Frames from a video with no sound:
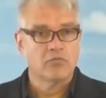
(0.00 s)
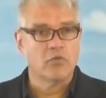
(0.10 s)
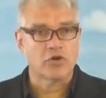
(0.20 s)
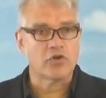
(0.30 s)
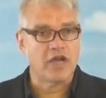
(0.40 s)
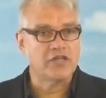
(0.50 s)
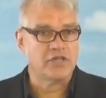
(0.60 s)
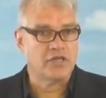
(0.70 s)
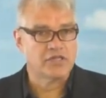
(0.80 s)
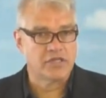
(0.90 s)
more
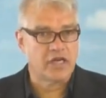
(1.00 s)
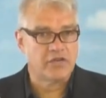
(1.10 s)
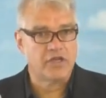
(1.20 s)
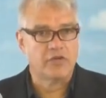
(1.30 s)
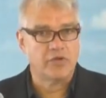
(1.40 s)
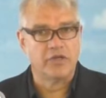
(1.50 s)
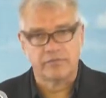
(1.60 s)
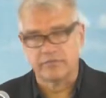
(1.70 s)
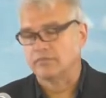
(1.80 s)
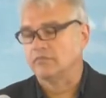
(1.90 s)
craziness than I think we
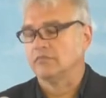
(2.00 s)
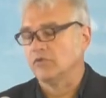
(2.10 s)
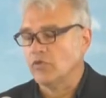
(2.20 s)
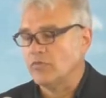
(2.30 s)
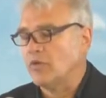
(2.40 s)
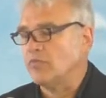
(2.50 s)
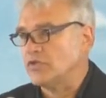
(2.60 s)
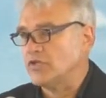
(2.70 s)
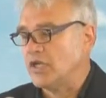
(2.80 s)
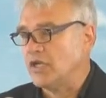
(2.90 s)

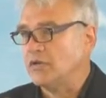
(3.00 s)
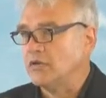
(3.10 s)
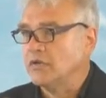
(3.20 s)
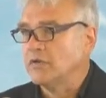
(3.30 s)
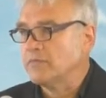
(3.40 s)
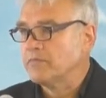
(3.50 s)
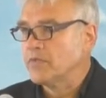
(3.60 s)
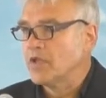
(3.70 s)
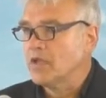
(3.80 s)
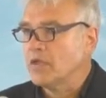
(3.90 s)
remember seeing.
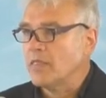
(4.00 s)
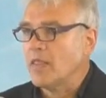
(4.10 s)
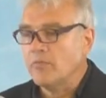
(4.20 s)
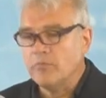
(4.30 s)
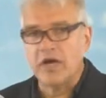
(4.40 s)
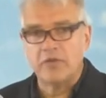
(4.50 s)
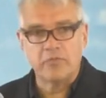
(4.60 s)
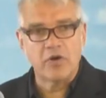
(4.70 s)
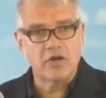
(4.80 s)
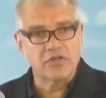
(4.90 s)

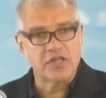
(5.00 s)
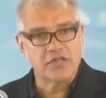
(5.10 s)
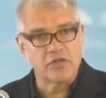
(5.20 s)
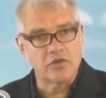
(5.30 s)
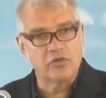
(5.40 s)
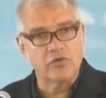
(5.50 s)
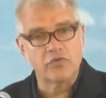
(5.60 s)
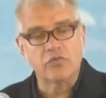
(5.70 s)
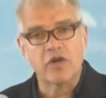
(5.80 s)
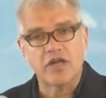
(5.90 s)
But Paul says, and the
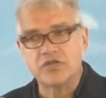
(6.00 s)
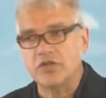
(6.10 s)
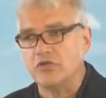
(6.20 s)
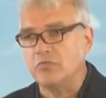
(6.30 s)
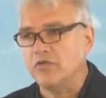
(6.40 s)
Lord rescued